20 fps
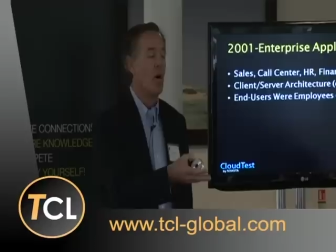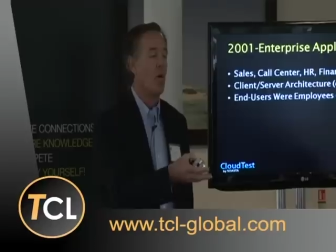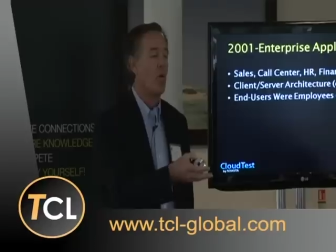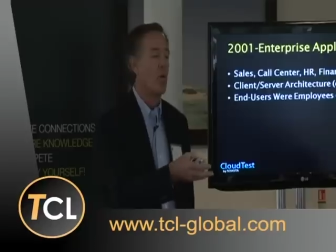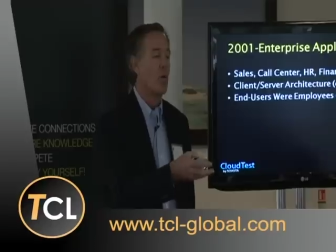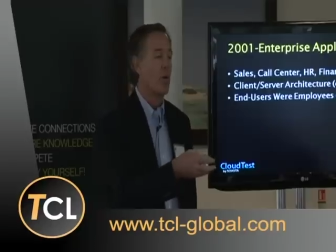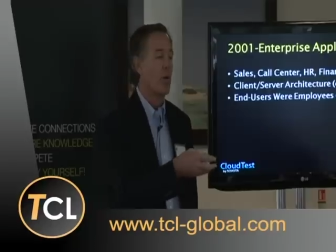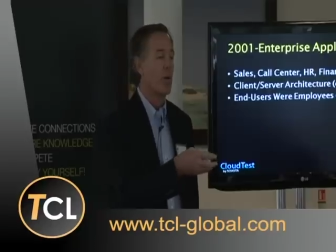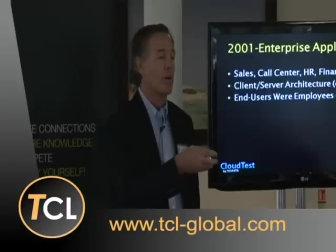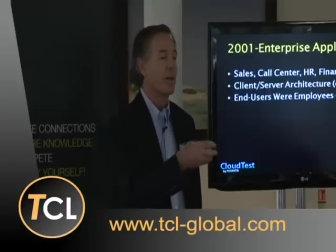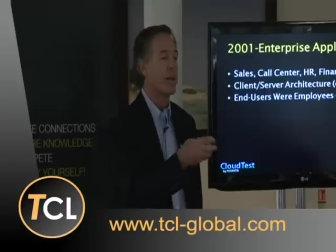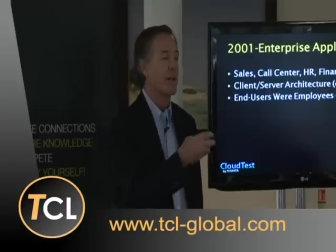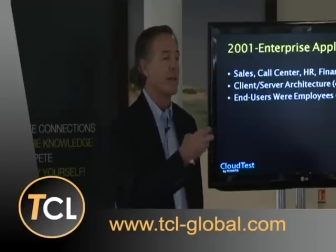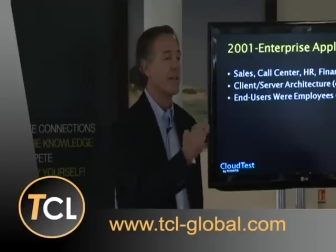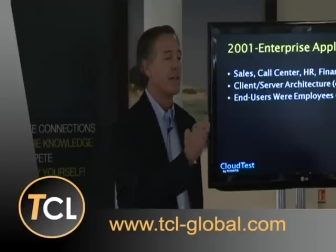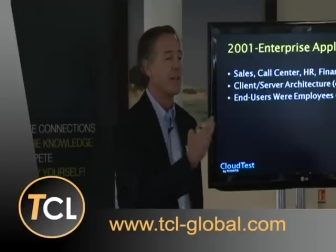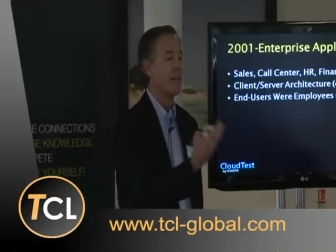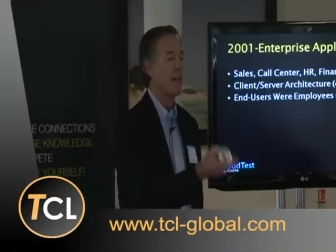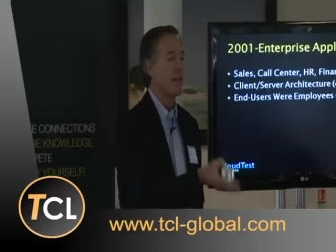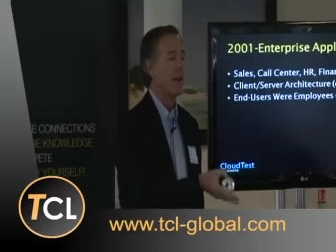or
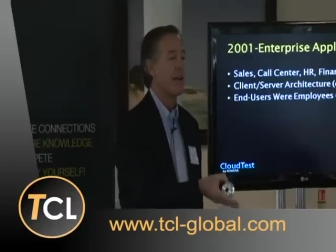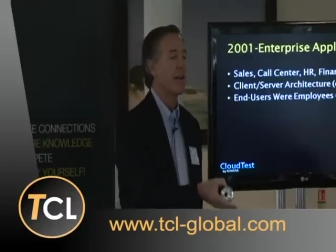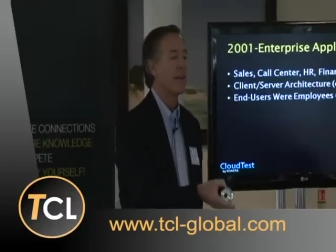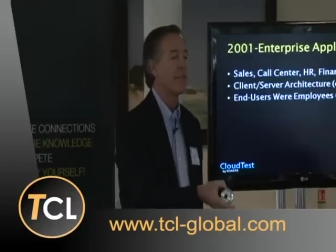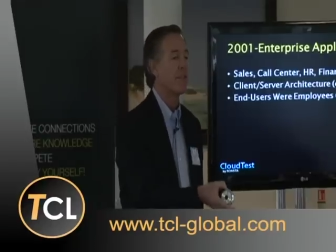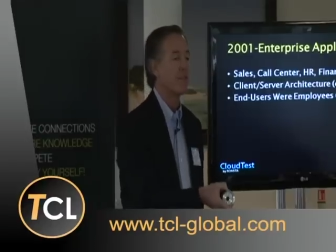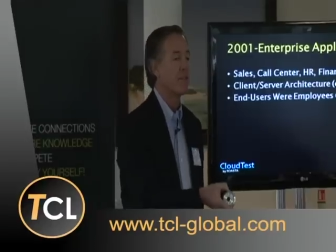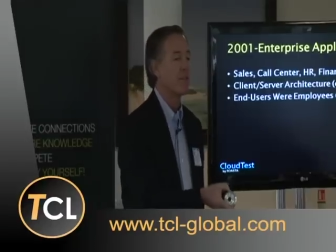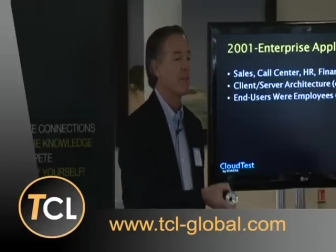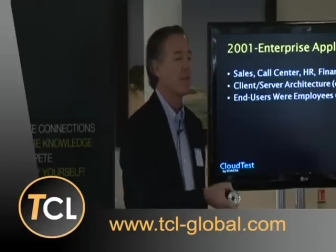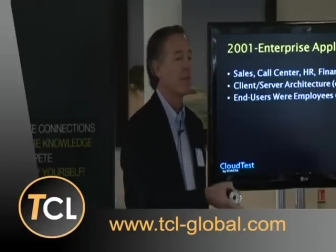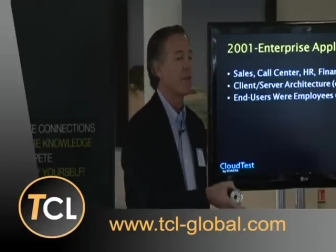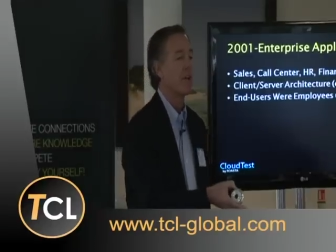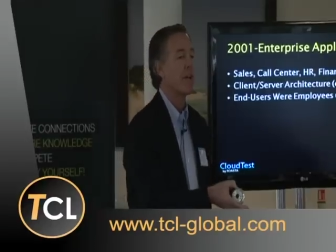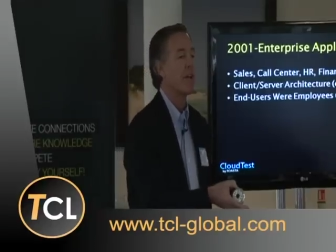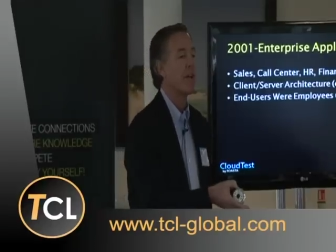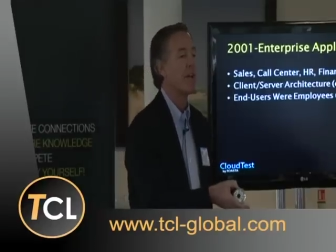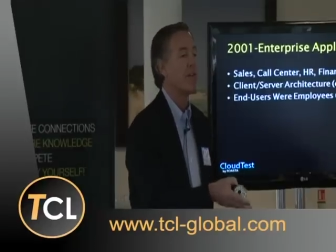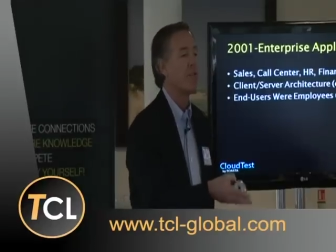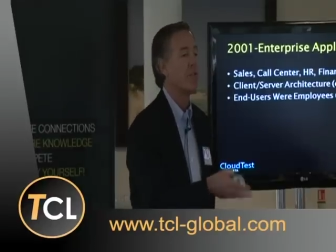into the client-server
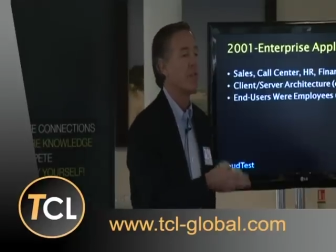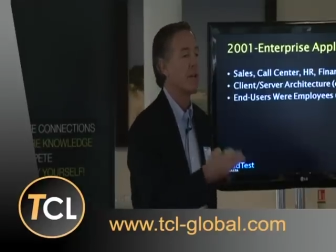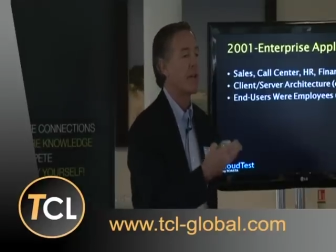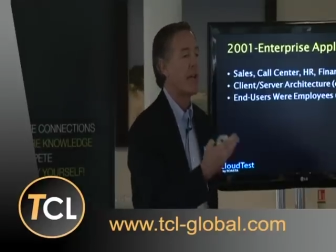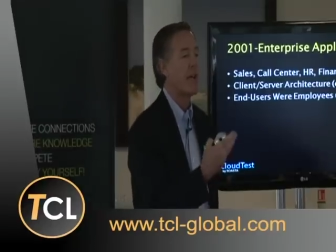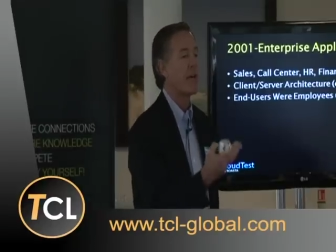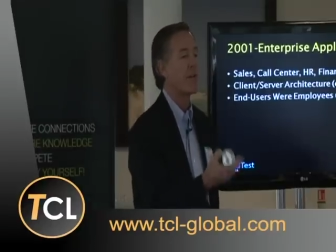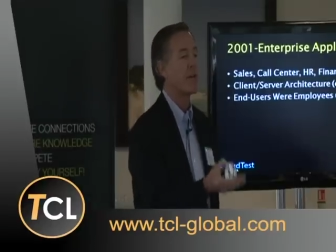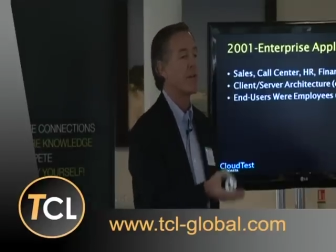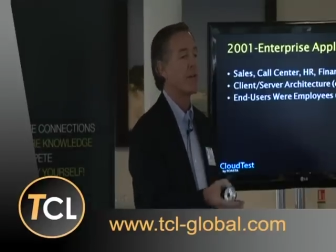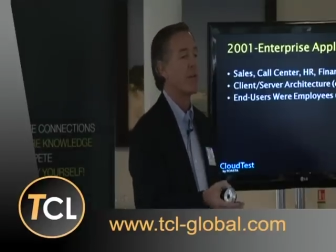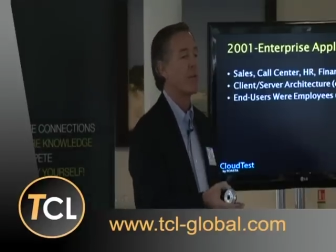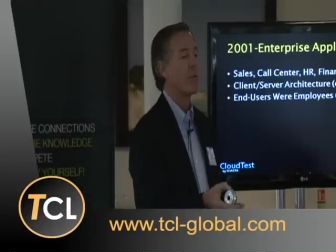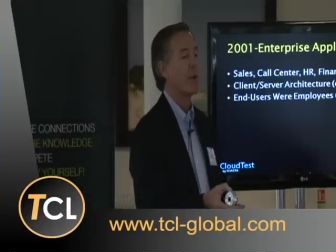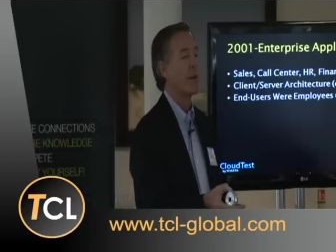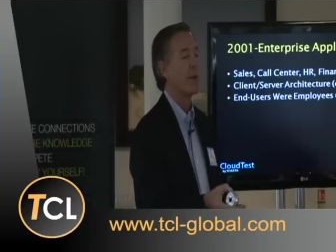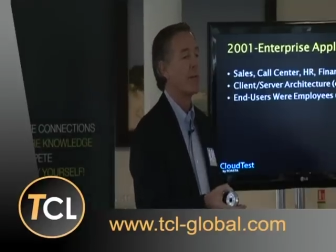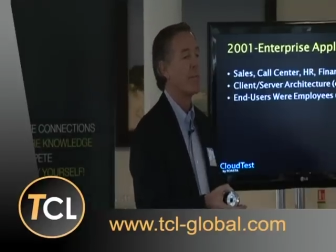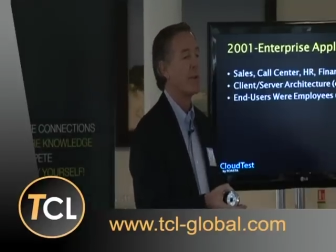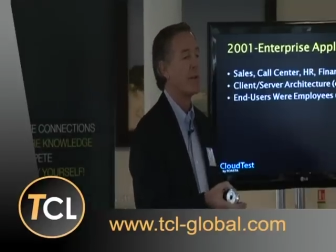age, or now into the
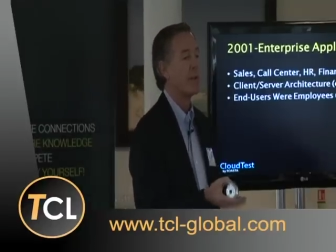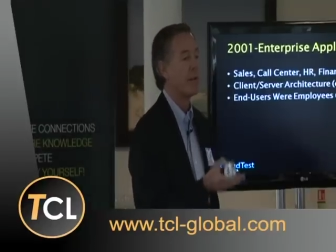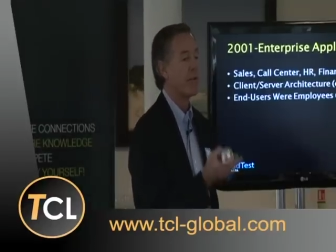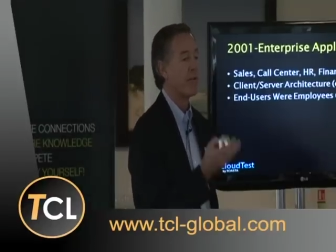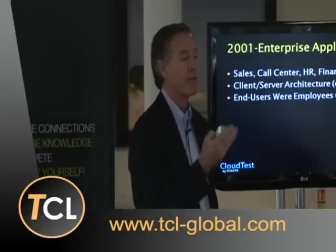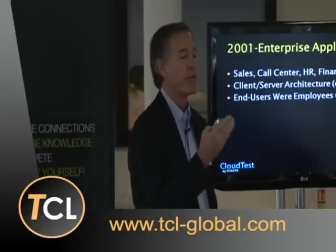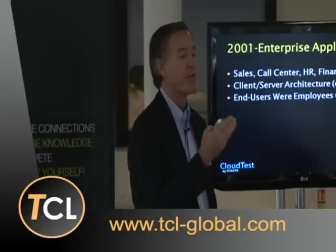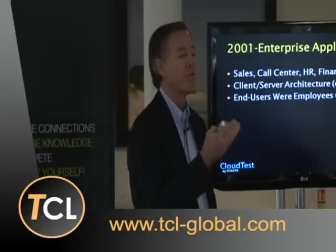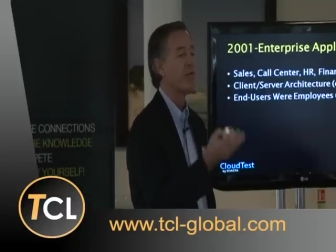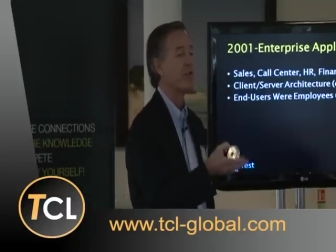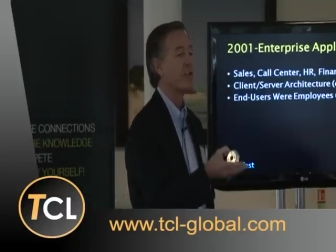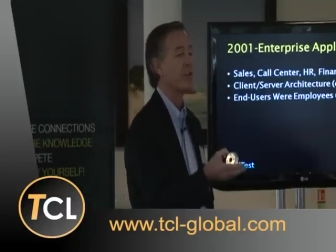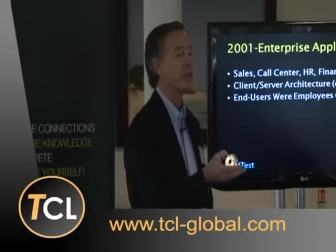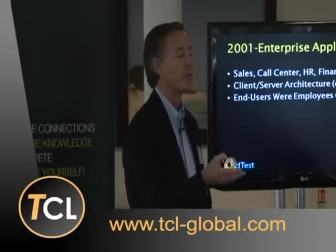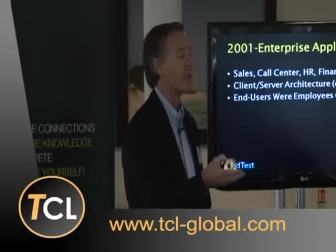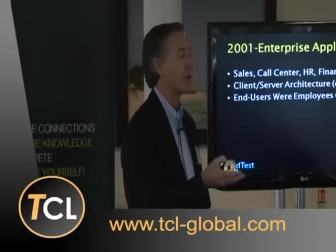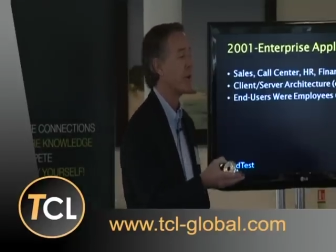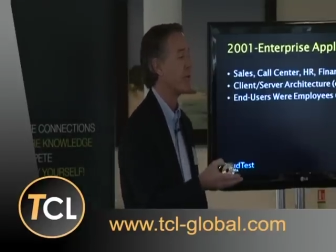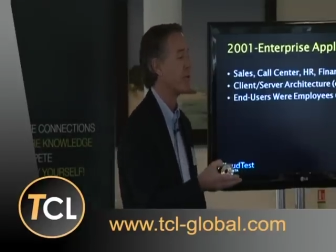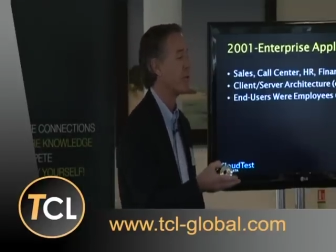web, the first
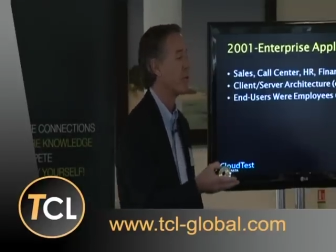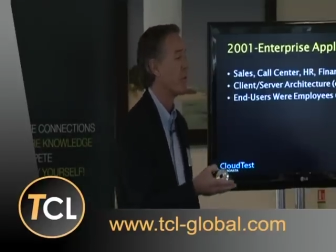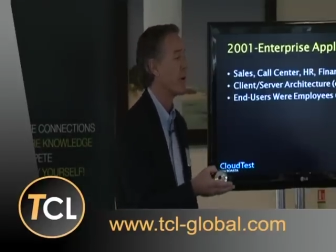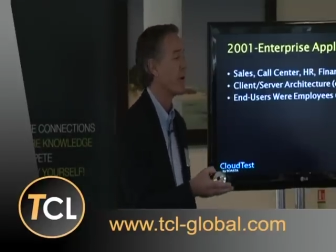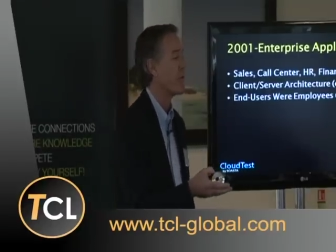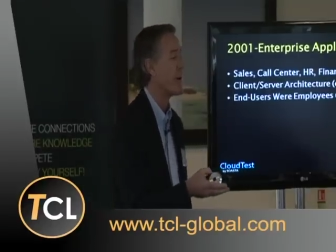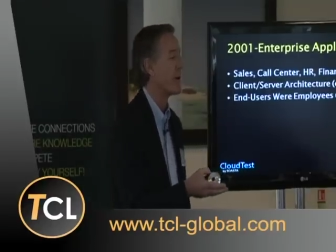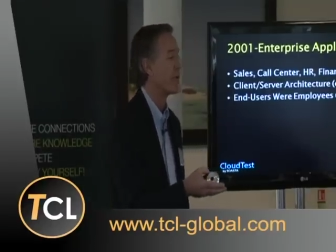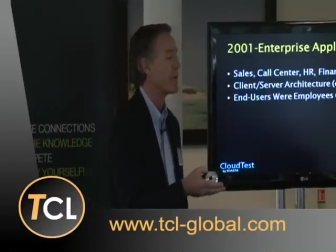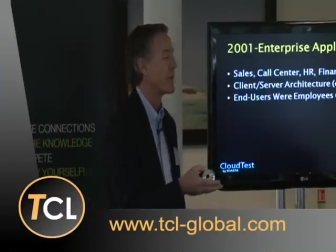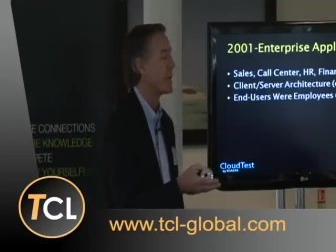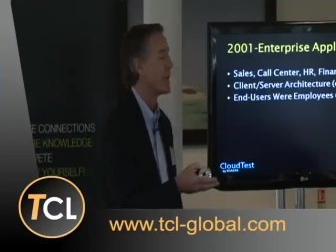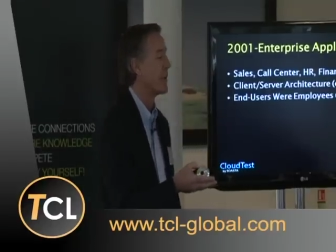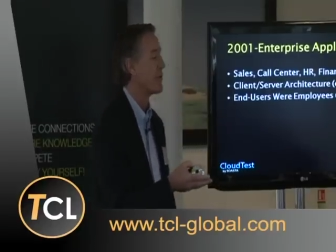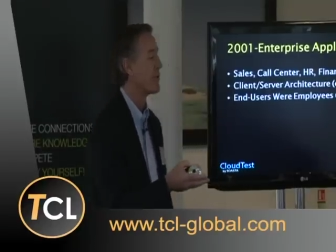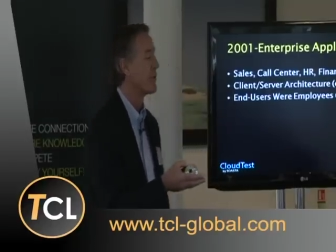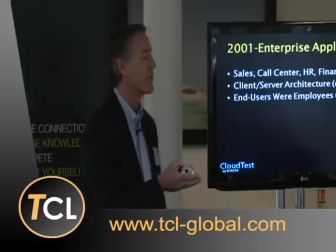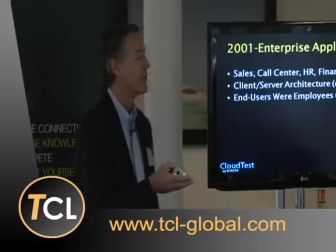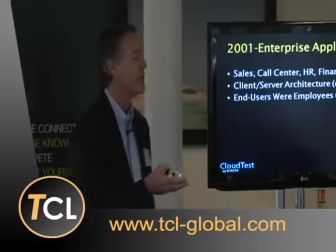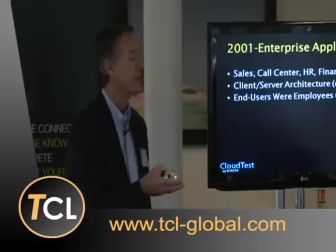generation web
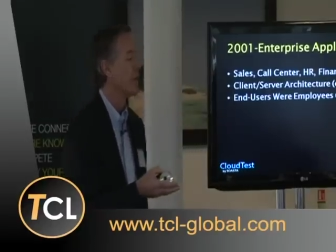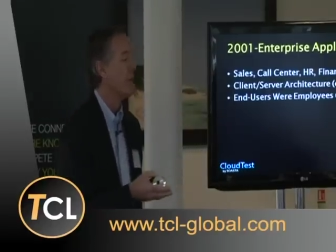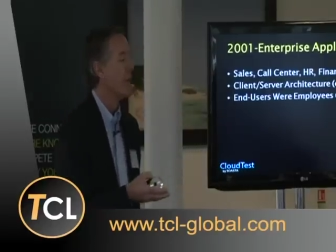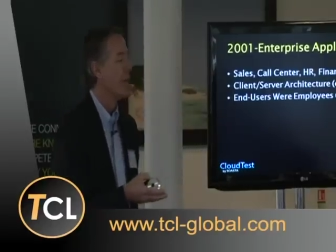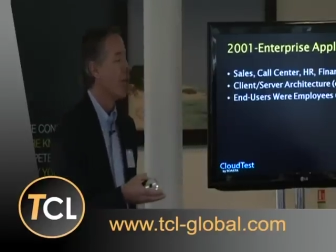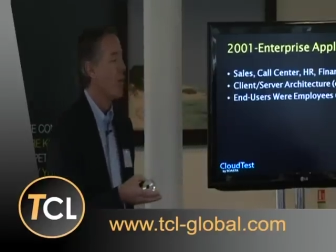applications,